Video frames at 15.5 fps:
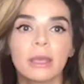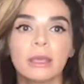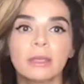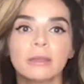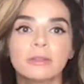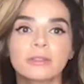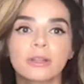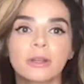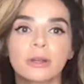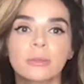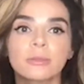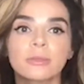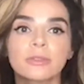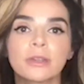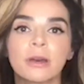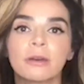In
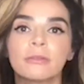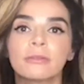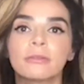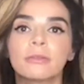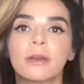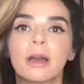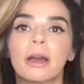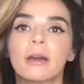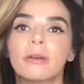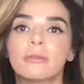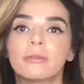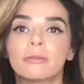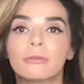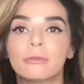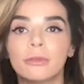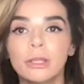terms of
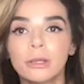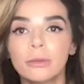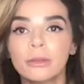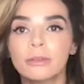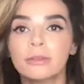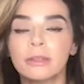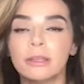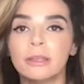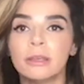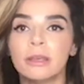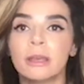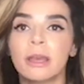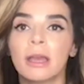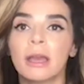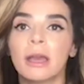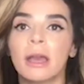frequency
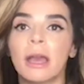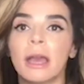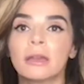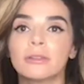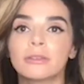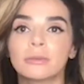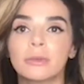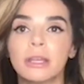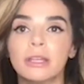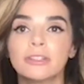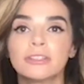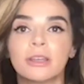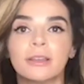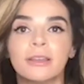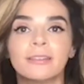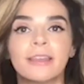and
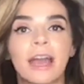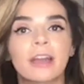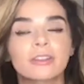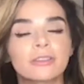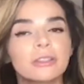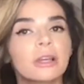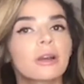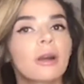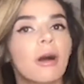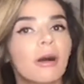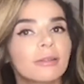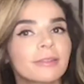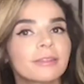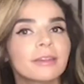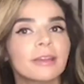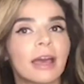duration, it's actually a
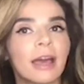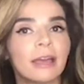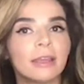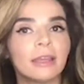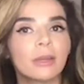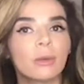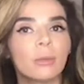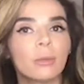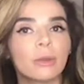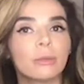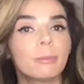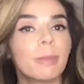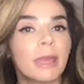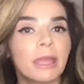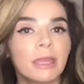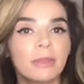constant headache
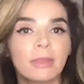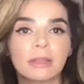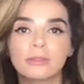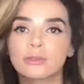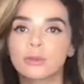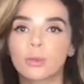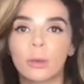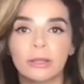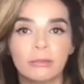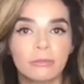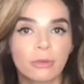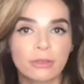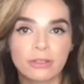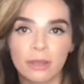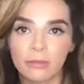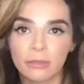with pain that's
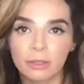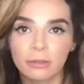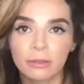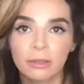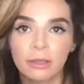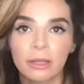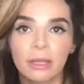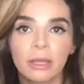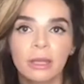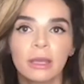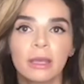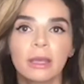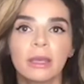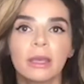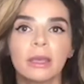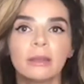24/7.
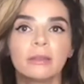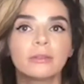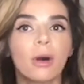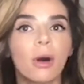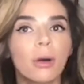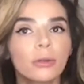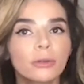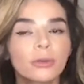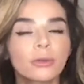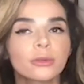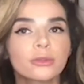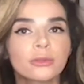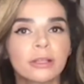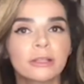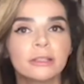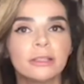It is also
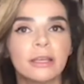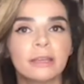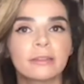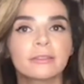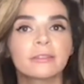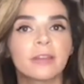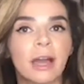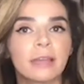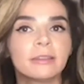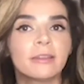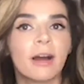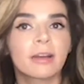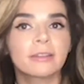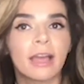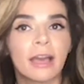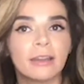strictly a
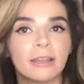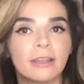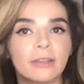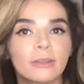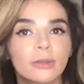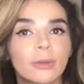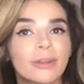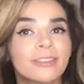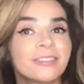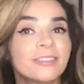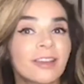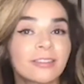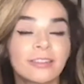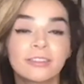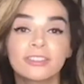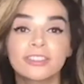side-locked headache, so it
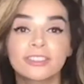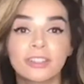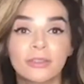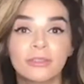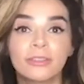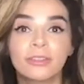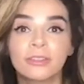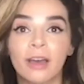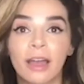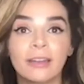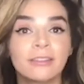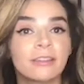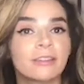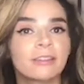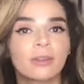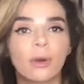doesn't shift
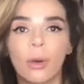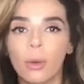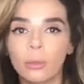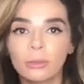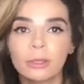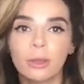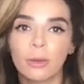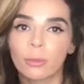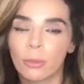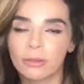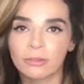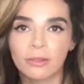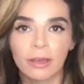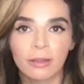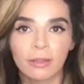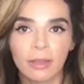sides, it's only on
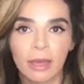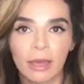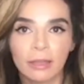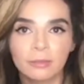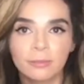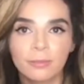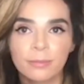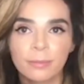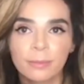one side of the head.